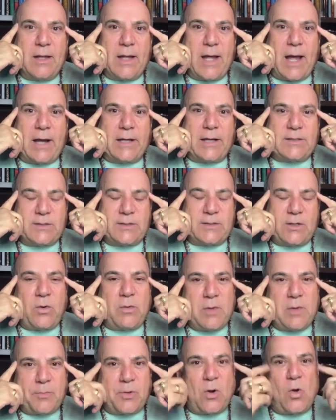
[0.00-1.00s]
I still
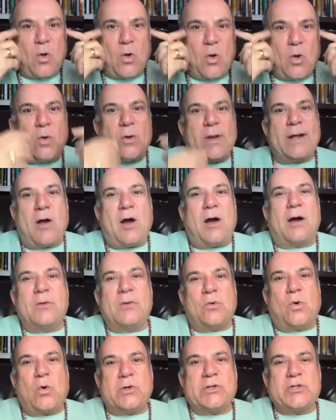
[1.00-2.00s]
remember holding a
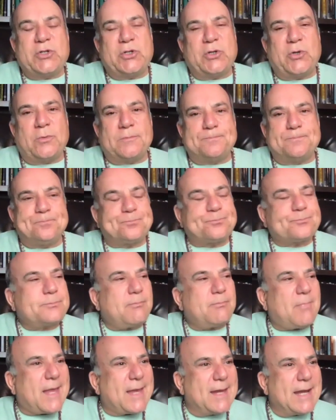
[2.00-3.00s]
horseshoe
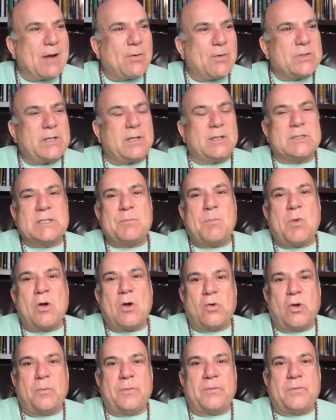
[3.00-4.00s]
when I was in a small
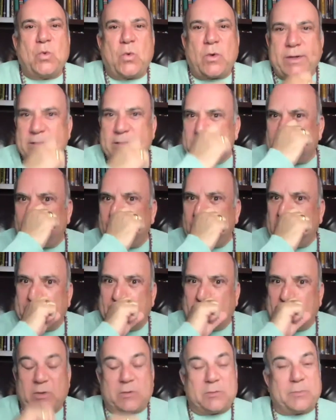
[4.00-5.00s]
group of 20-some
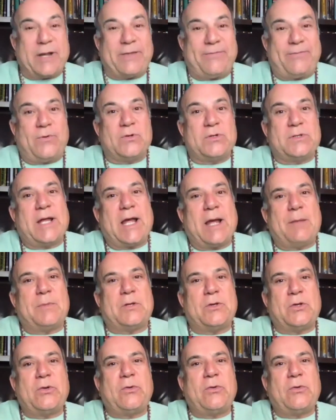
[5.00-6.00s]
people, my first time
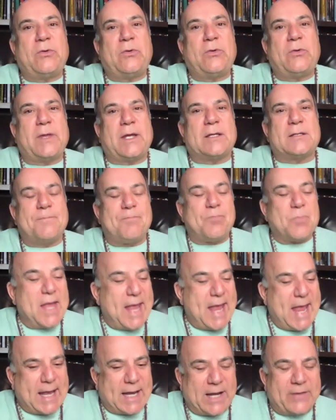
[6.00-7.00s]
to do this.
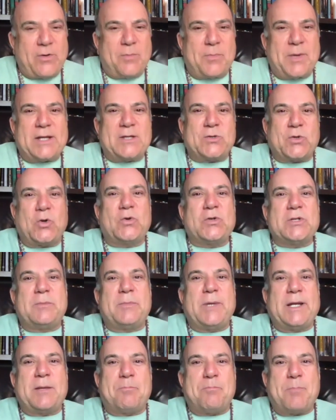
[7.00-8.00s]
And everybody's urging
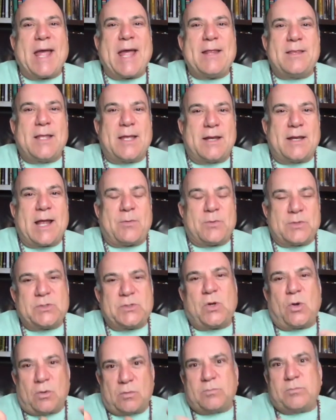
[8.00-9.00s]
me to bend it, and I was
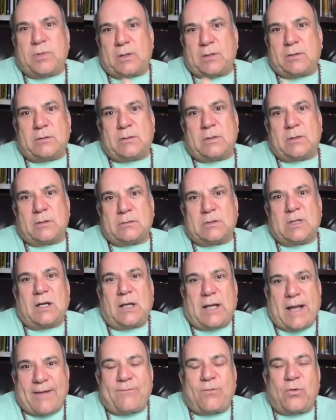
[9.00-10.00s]
told the
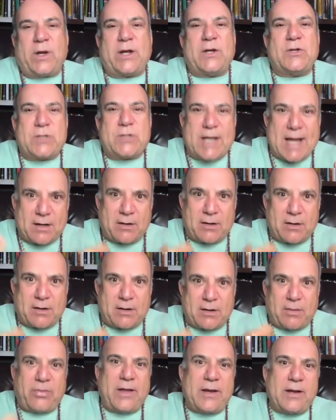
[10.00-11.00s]
leverage and how to
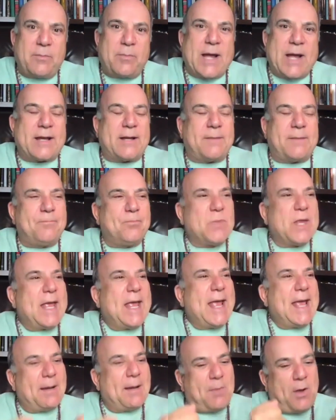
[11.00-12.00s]
think about it.
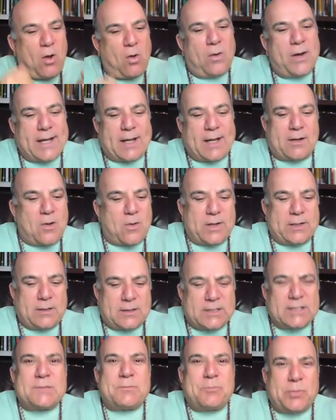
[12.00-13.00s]
And I'm holding it going,
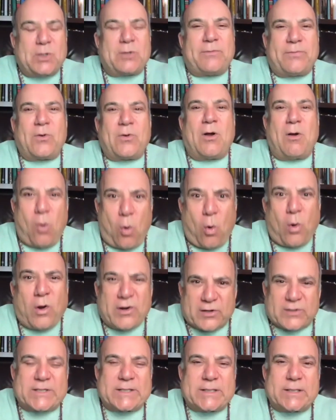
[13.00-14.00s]
this is built for a
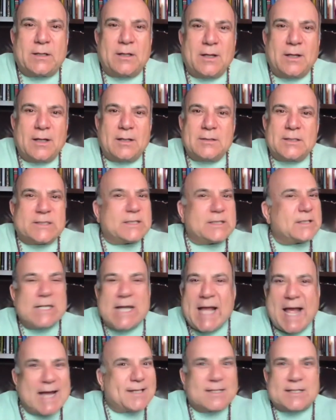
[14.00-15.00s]
horse. This is
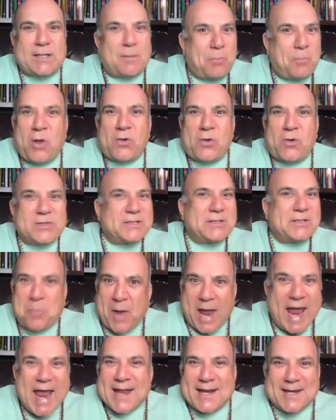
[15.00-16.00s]
not supposed to
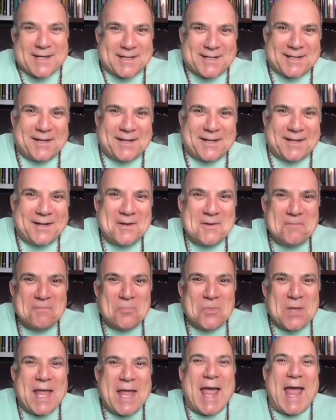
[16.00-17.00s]
bend.
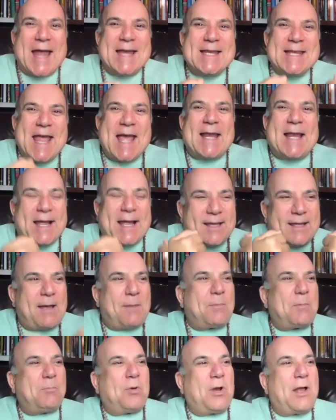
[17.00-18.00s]
And yet I
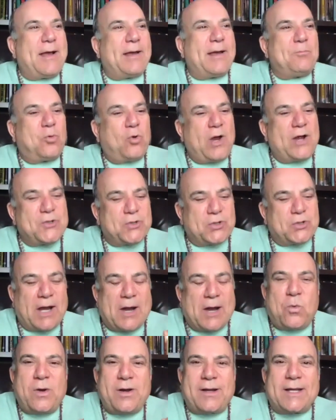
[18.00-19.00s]
kept applying pressure.
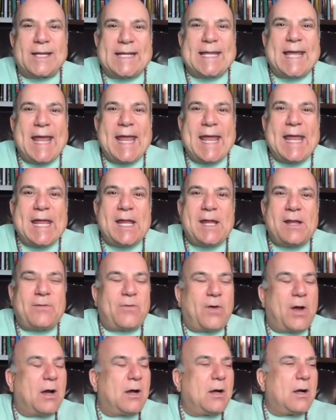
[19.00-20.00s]
And when it
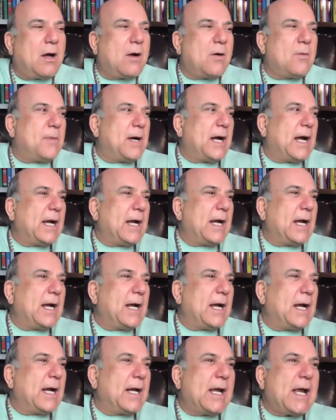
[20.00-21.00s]
gave, oh, my
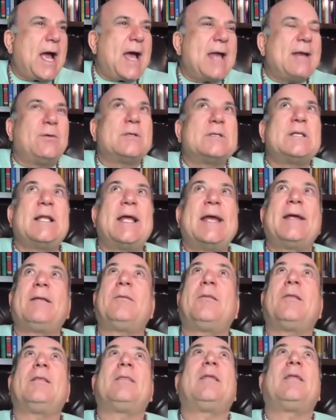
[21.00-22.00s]
God, it was like
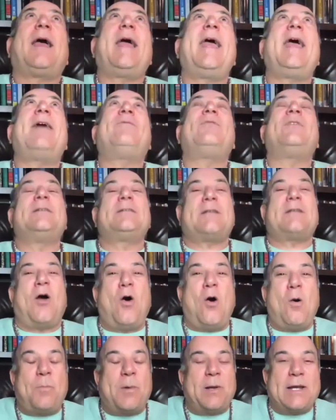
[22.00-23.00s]
the heavens
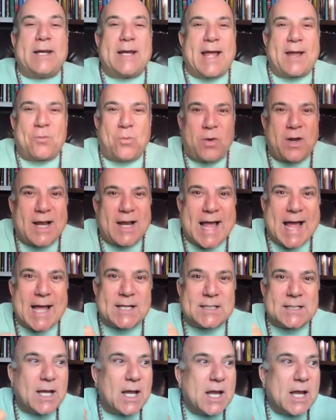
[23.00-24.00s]
opened, and I
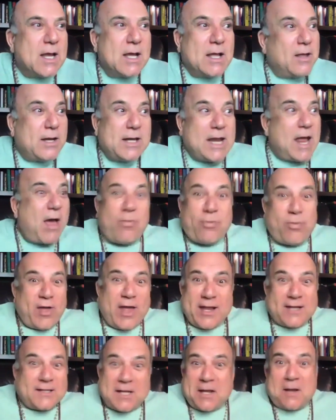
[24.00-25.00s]
realized
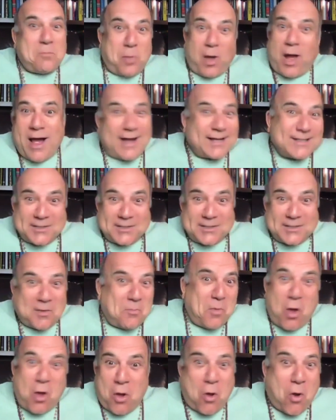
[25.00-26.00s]
nothing's
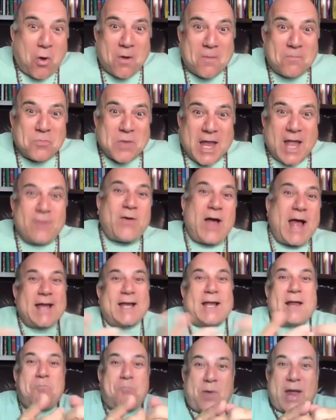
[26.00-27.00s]
impossible. If I
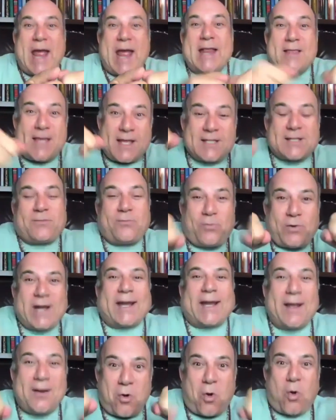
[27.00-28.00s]
can bend this
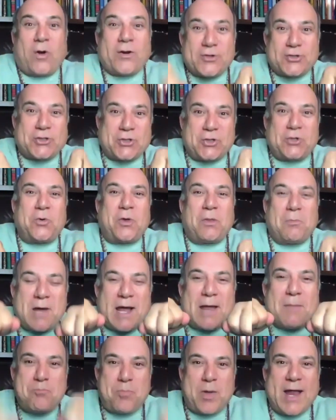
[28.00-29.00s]
frickin' horseshoe with
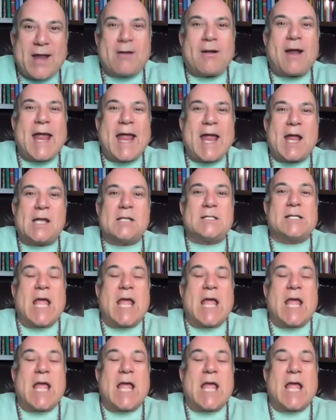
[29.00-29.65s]
my bare hands,